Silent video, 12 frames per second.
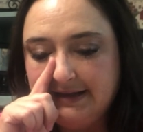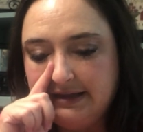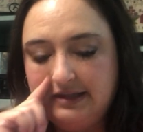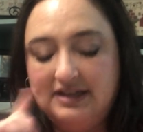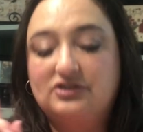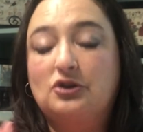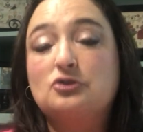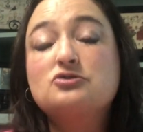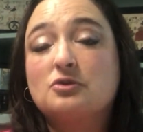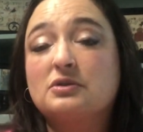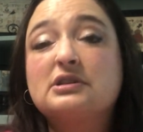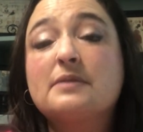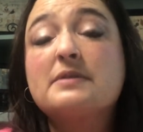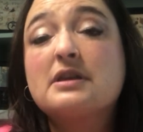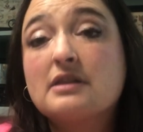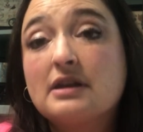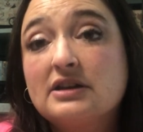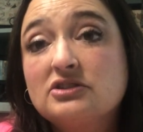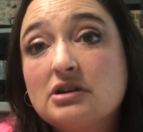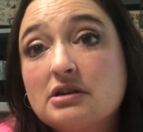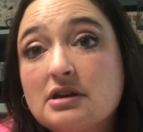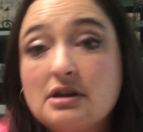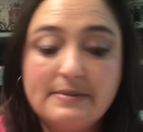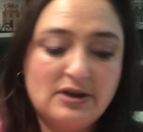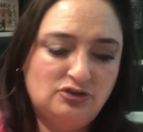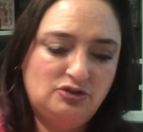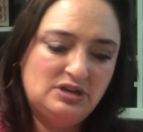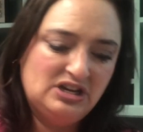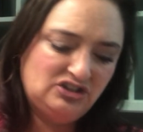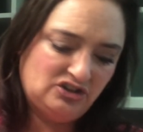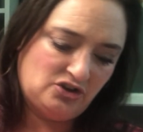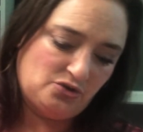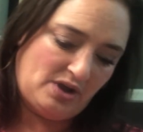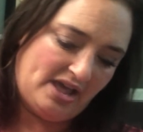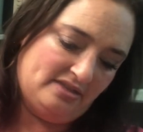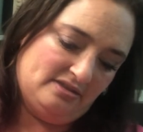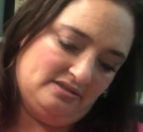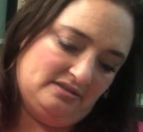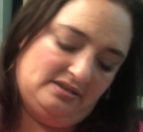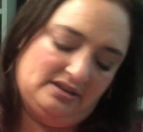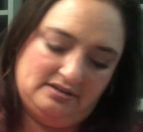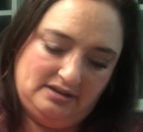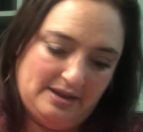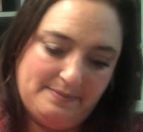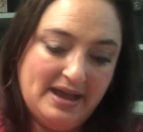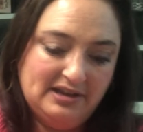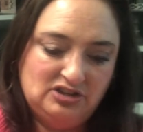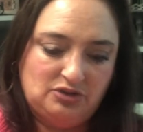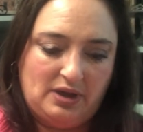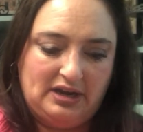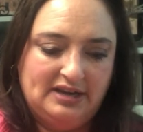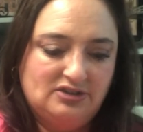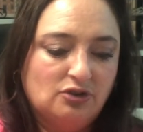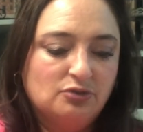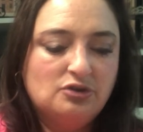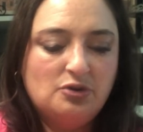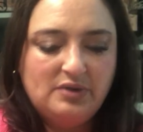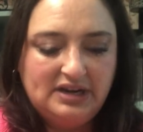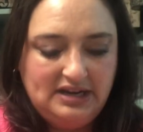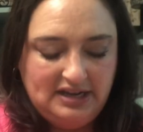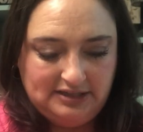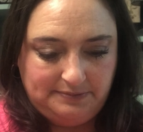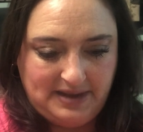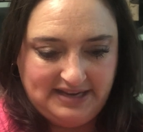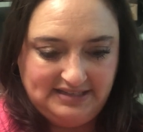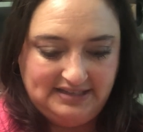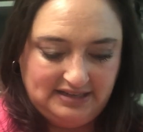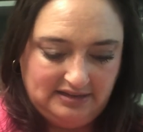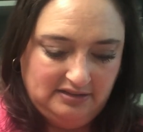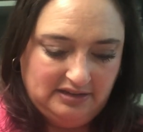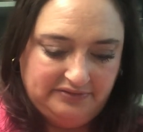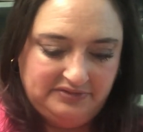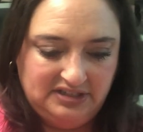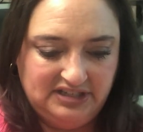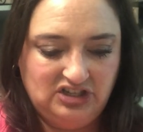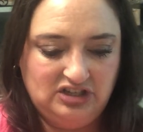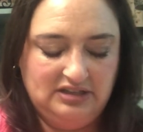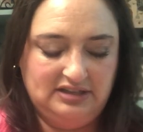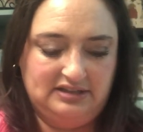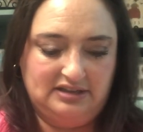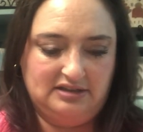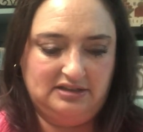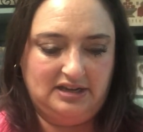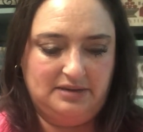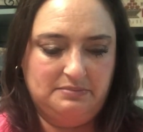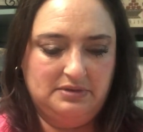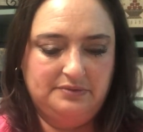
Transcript: This also was something that I started about 2 years ago and didn't get back to, and I don't know what it is, but I didn't love stitching this at the time.